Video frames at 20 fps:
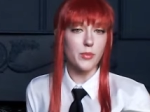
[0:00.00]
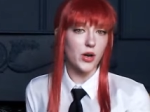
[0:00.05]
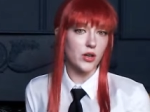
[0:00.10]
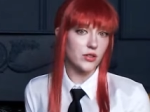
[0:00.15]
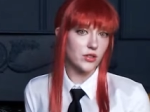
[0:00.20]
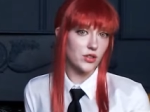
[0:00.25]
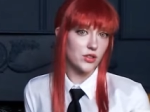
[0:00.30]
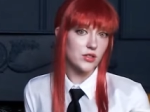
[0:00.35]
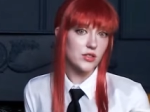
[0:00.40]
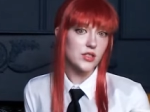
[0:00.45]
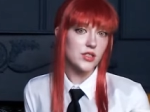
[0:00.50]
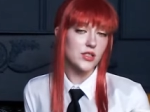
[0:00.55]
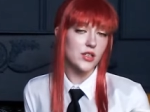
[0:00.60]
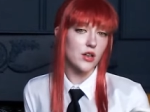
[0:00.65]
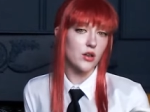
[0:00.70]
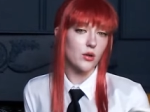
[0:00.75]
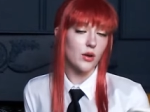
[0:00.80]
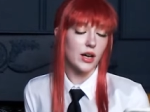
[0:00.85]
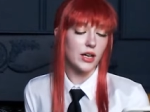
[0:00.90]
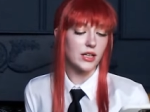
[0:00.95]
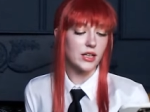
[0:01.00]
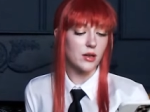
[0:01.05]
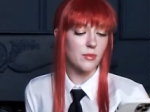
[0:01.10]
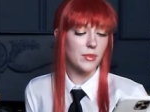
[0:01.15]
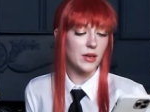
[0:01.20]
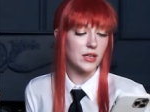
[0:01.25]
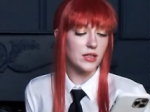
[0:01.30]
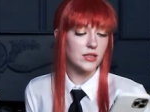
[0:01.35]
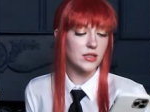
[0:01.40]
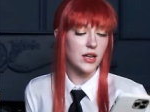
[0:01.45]
partners, so I
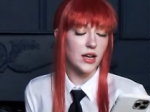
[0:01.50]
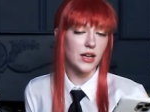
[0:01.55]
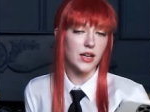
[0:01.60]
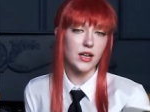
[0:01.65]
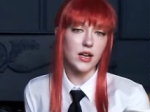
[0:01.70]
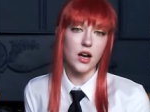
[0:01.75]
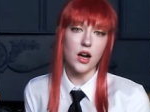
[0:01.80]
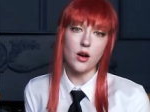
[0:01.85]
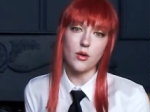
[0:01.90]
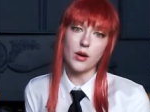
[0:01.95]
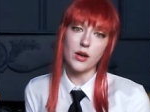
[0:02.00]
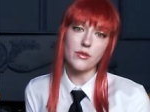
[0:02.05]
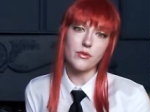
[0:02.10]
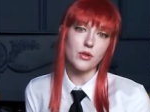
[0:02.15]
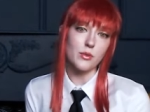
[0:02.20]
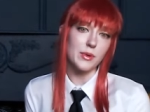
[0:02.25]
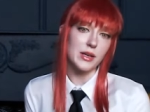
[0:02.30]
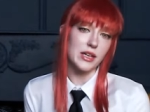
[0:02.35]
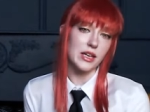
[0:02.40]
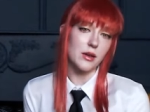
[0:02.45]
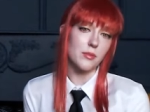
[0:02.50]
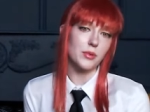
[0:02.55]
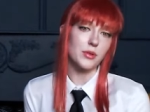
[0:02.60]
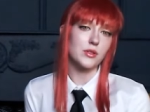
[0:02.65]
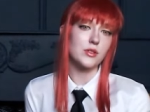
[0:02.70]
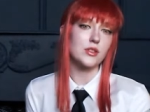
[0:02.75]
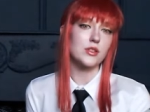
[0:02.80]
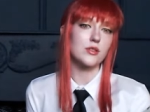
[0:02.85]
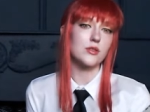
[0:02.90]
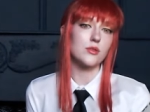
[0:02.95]
commend Hayakawa for being able
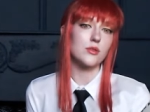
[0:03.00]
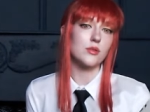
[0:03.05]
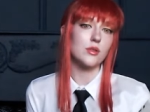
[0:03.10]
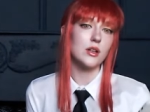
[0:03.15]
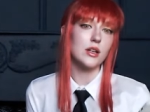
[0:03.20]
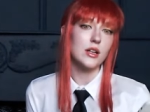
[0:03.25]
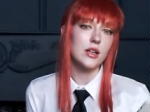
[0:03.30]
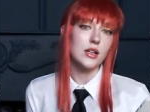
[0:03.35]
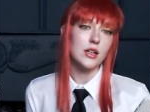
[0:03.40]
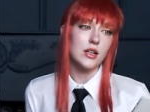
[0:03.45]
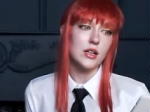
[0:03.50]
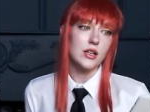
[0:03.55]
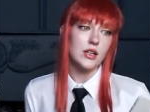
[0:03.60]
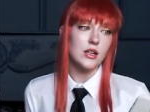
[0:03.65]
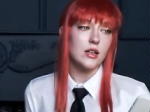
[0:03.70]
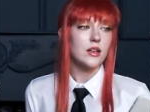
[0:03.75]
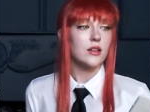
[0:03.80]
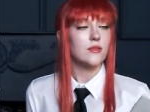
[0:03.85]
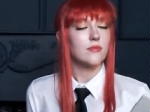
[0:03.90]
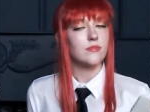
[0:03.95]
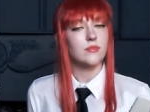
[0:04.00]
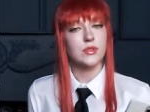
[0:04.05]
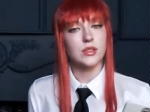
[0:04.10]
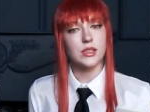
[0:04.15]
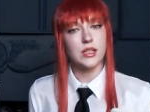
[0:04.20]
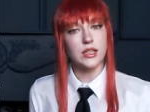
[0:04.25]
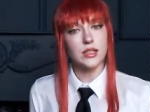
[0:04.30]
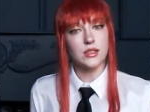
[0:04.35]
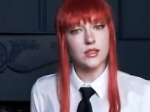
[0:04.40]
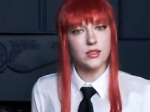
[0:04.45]
to
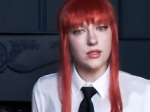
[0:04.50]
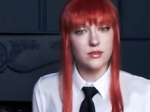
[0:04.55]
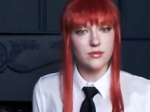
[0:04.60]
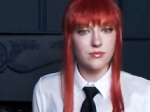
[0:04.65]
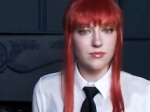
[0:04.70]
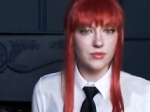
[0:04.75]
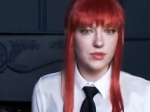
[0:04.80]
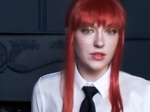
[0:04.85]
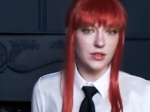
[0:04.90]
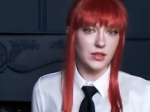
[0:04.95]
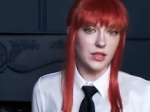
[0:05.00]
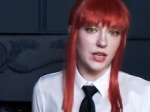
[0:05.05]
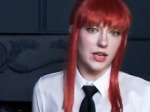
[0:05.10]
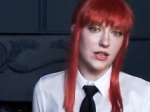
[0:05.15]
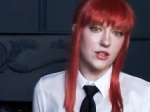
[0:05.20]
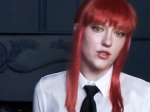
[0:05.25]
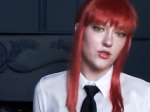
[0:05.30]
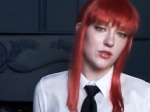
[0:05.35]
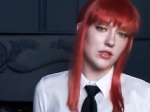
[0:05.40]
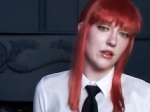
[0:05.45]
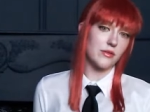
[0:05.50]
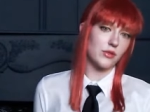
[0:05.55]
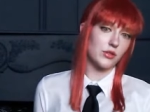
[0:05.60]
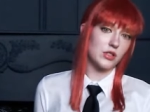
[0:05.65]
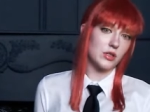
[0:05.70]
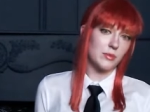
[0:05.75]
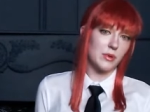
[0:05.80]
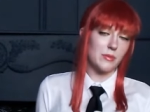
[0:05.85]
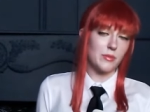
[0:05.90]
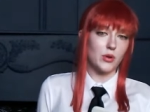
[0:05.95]
get the Angel Devil
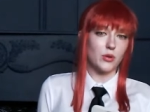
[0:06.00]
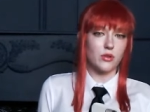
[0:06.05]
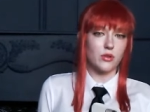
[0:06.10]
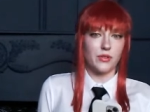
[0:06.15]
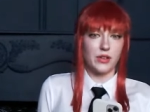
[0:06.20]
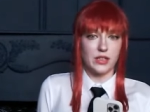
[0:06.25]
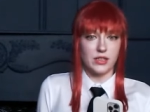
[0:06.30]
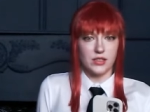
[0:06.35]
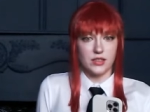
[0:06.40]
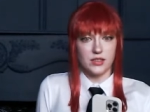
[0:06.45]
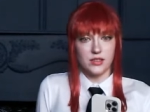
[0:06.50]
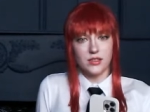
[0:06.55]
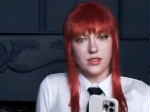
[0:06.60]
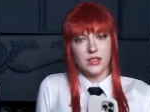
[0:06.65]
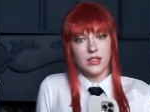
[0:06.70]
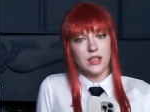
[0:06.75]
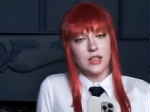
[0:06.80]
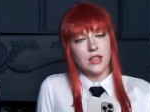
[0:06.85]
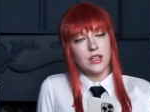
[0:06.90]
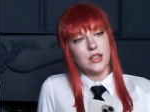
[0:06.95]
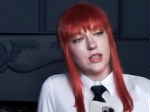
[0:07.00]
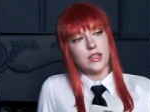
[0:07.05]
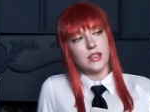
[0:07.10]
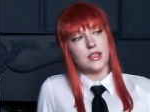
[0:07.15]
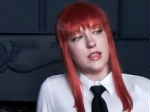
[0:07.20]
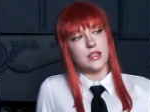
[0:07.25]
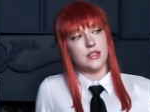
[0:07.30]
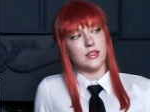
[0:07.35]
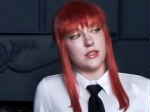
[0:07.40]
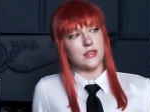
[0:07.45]
to be motivated.
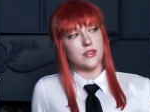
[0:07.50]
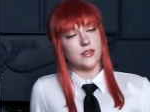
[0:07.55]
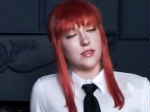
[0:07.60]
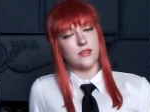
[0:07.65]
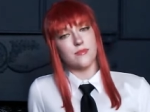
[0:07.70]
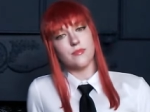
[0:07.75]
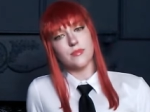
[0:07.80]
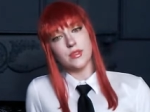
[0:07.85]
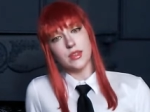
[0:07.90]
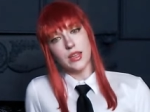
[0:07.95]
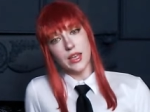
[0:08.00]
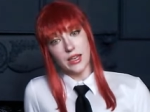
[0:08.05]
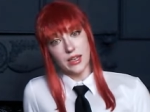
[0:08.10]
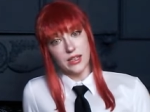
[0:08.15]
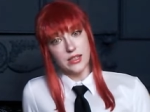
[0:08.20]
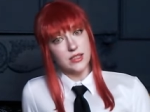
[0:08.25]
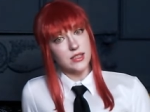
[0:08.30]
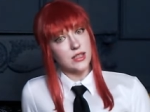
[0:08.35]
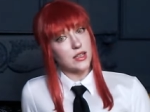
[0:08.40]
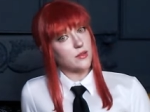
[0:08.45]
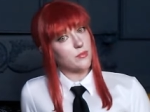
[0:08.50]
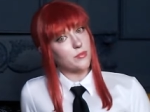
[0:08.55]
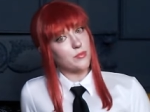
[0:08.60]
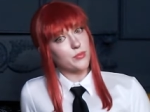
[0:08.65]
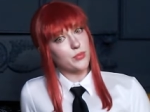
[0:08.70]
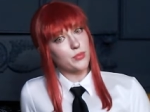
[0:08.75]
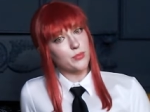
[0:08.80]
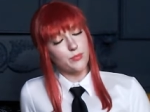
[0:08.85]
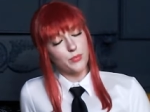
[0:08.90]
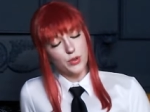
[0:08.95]
He's, like I said
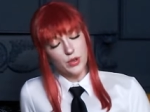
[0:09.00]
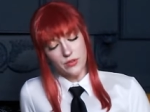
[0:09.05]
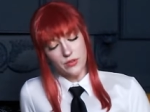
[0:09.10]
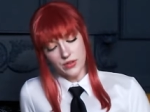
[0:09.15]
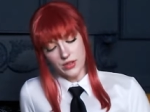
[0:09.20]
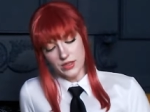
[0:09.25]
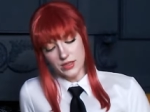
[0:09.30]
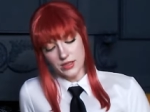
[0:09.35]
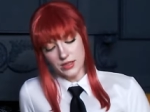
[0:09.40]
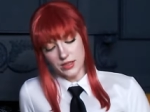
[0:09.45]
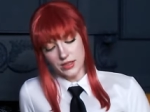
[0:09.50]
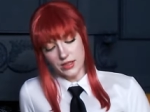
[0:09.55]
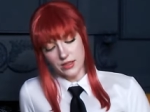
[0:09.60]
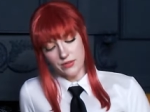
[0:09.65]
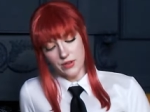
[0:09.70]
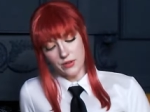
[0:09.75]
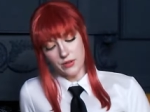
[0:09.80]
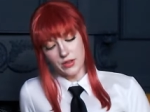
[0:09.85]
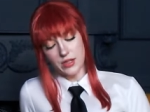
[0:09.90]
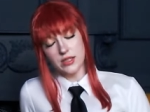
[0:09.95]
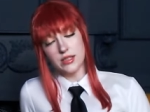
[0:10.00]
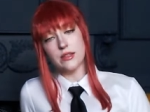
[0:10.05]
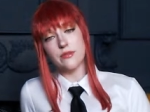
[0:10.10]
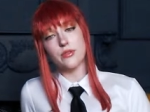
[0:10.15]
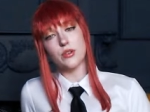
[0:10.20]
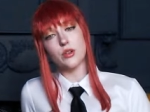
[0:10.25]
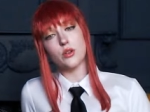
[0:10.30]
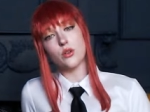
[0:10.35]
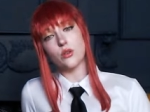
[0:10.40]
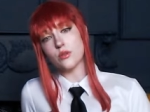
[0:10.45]
previously, very
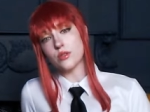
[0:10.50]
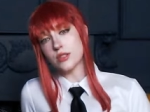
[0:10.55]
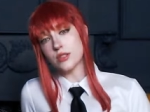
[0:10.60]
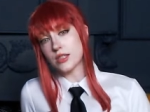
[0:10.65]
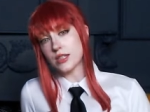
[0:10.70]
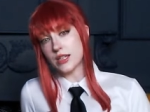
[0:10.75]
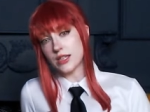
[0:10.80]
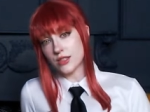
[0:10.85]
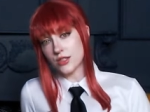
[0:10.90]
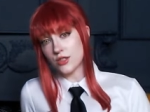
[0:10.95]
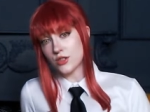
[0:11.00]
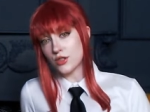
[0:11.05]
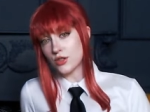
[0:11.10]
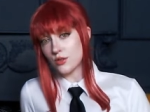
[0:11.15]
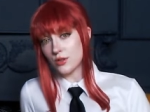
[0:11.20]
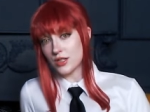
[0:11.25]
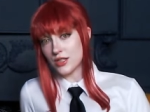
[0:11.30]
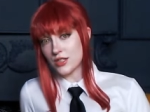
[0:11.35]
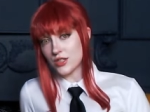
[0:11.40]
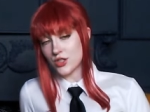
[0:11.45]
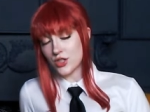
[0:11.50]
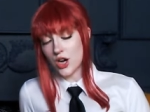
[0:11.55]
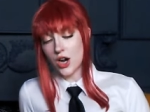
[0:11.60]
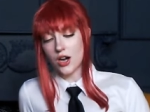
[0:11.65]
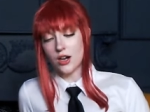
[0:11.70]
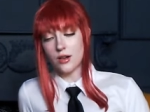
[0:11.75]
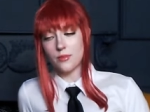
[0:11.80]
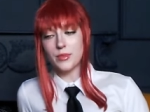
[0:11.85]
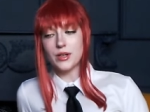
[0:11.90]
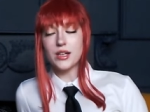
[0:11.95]
difficult to get to do his
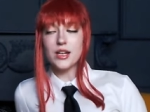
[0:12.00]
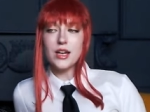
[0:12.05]
job.